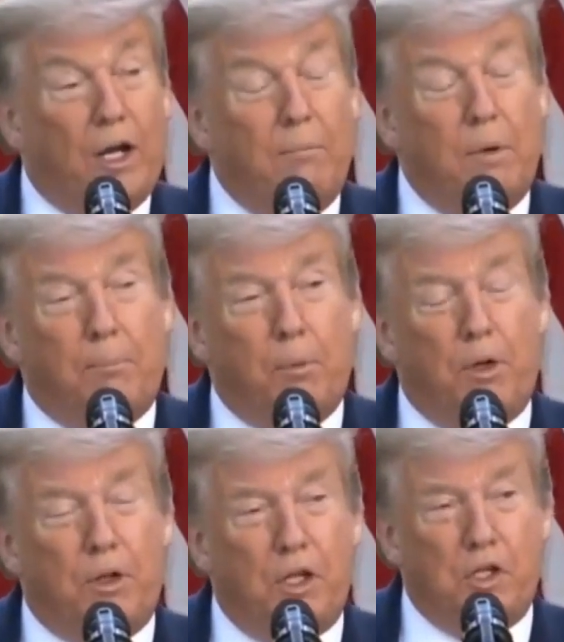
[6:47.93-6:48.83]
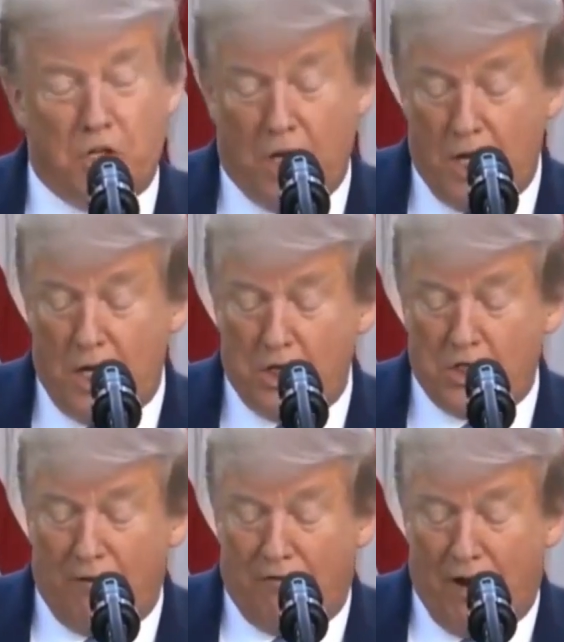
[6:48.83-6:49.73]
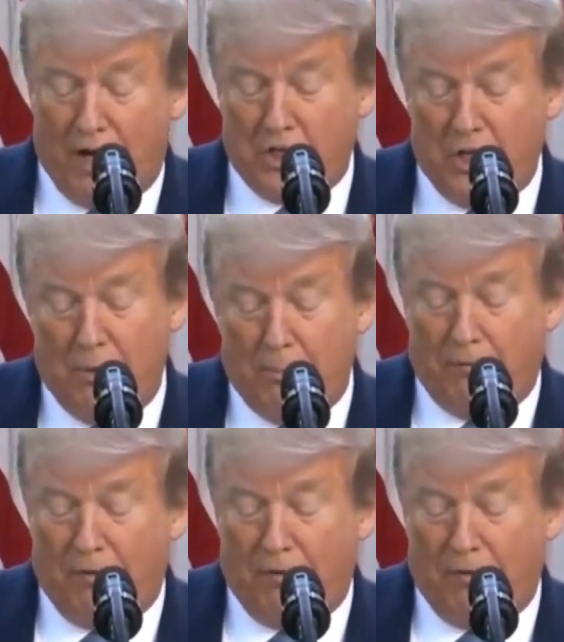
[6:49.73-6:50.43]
to come up with is a safe vaccine.